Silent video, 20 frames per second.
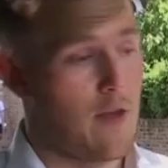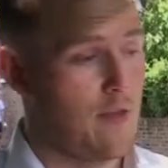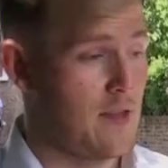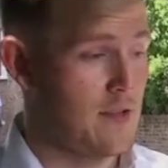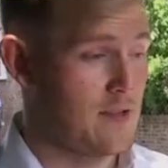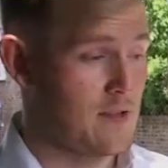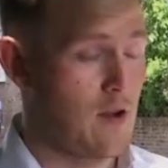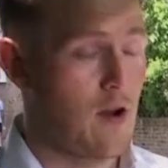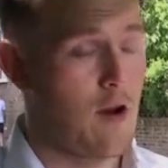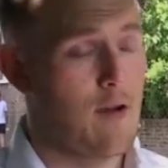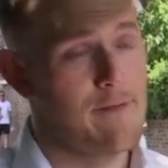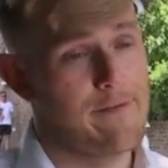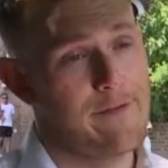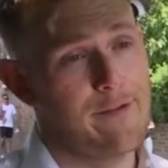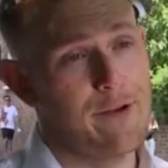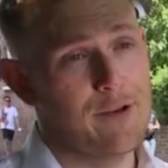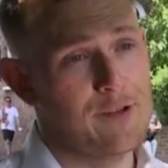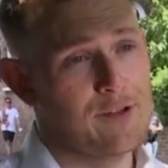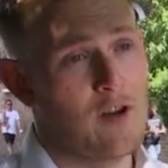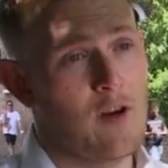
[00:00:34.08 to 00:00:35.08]
This car,
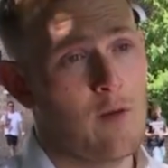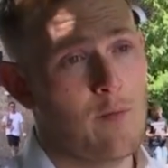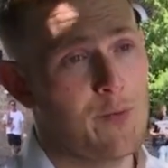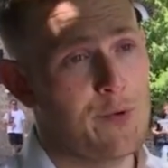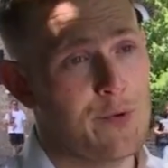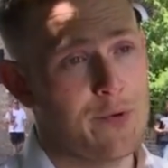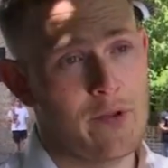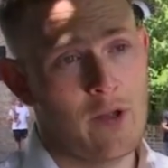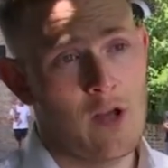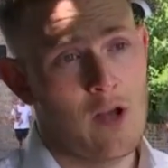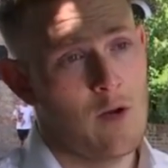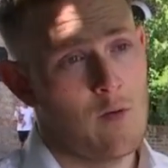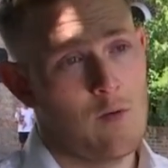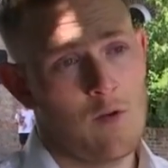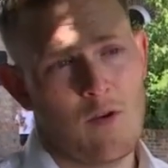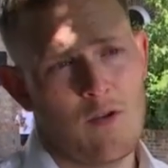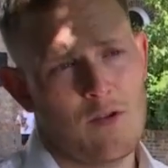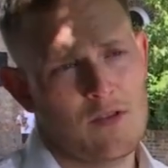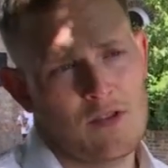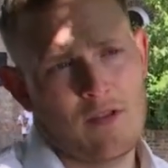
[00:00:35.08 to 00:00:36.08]
for example, will
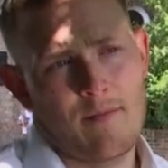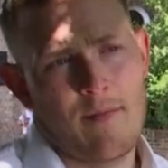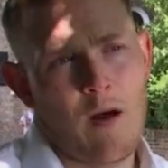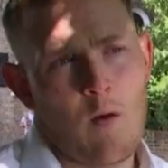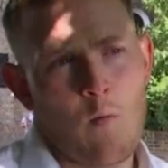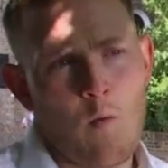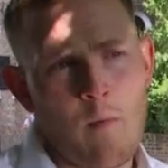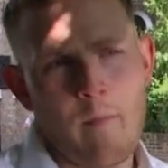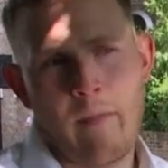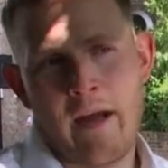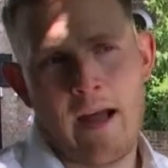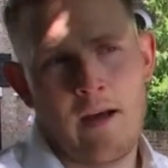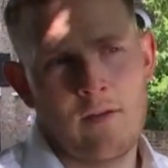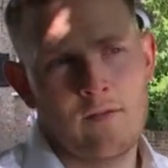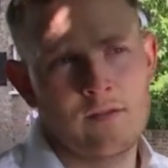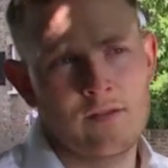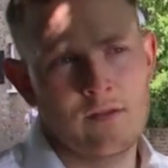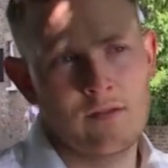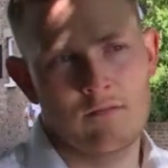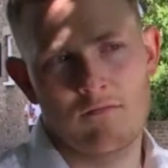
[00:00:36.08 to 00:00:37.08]
cost about
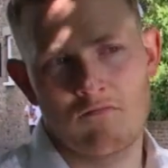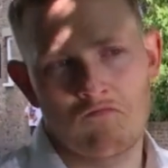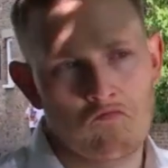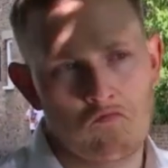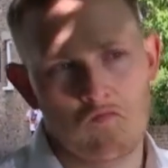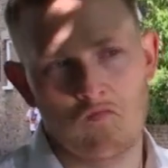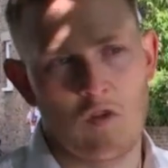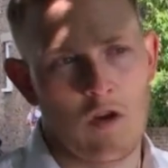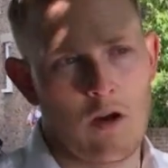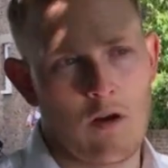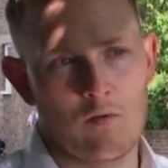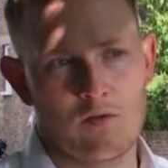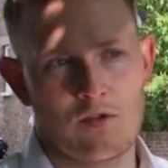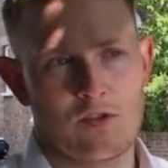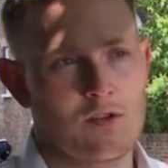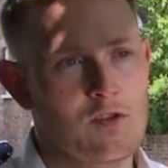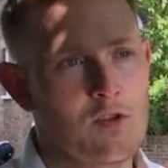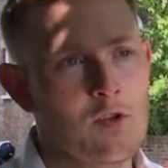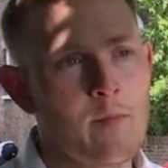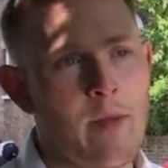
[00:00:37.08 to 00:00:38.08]
£1
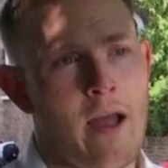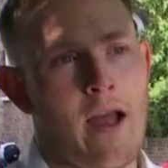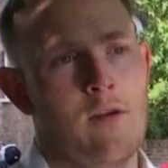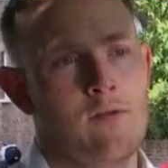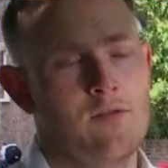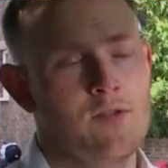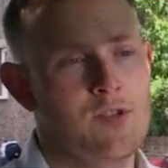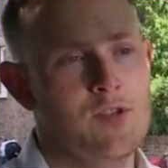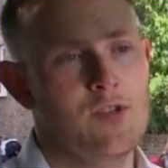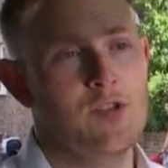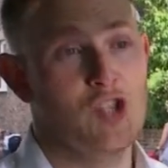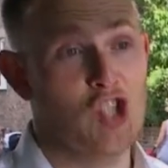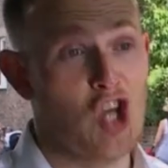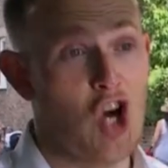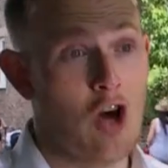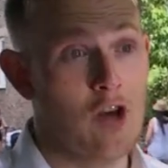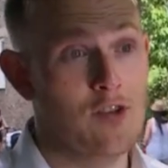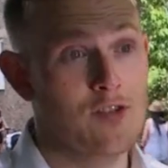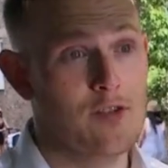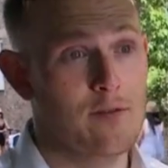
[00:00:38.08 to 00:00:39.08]
to £2 to
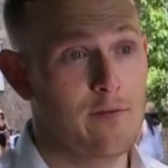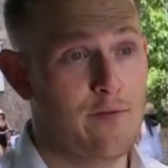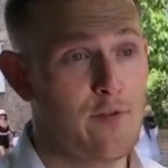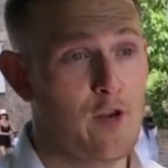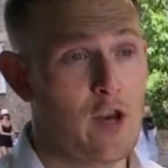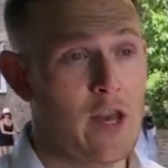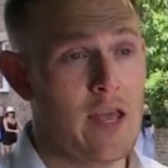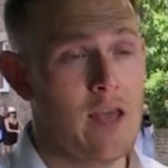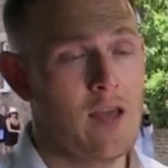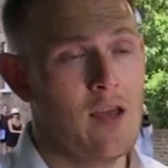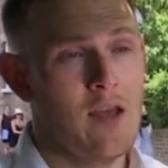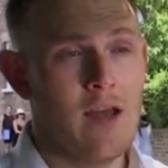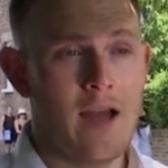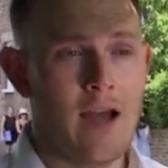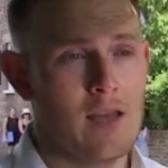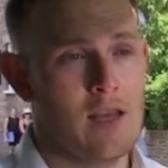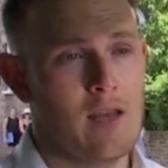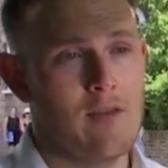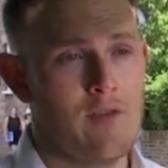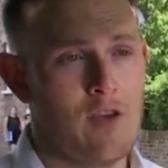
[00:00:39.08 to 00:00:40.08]
charge fully
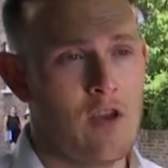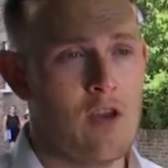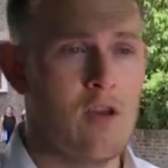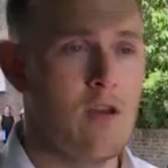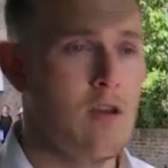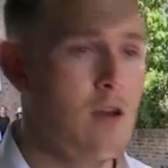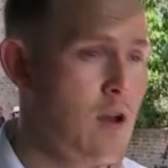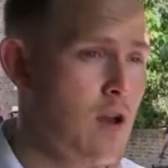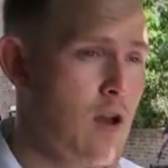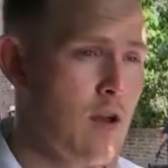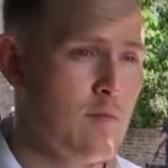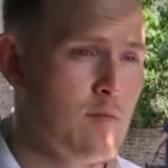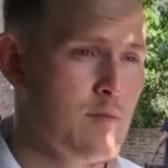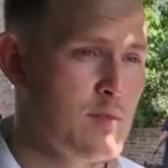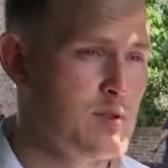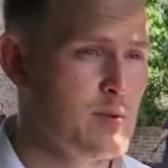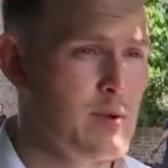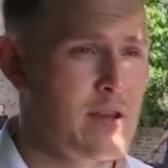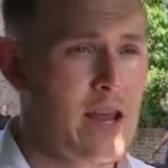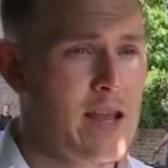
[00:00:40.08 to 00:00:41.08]
and give you
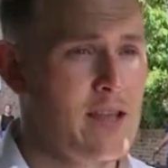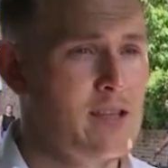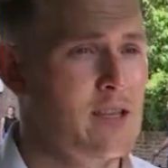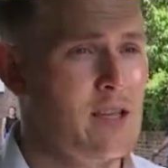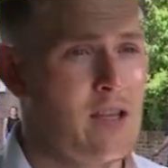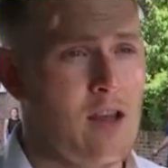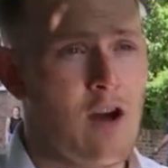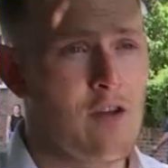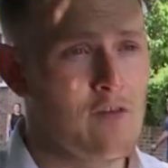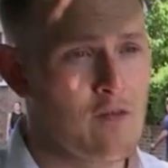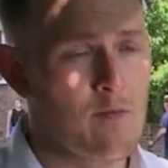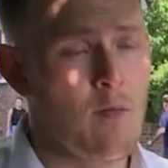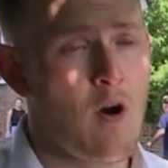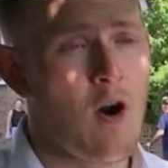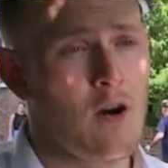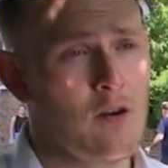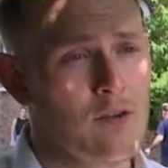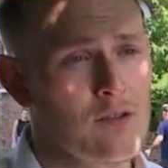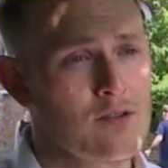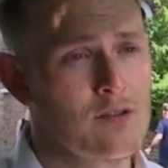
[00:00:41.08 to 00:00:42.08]
between 80 and 100
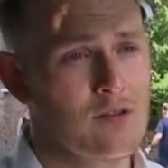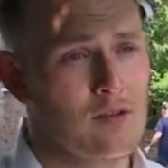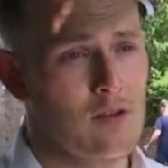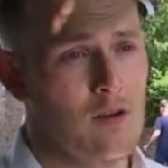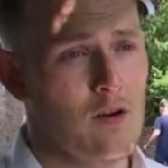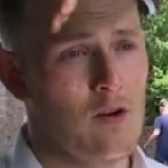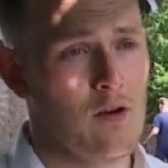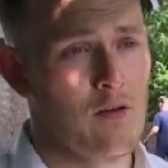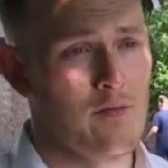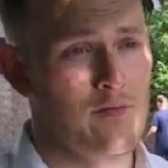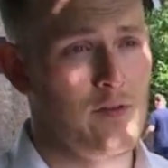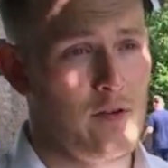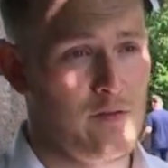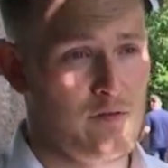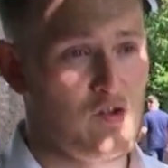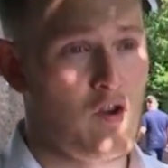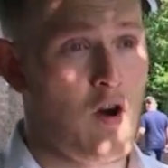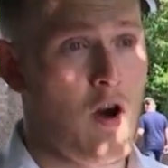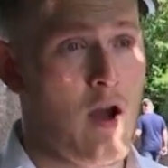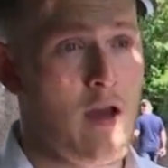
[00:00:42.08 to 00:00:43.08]
miles of
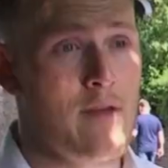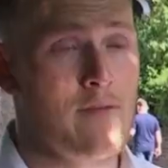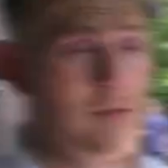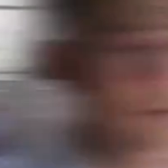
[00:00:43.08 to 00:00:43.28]
drive.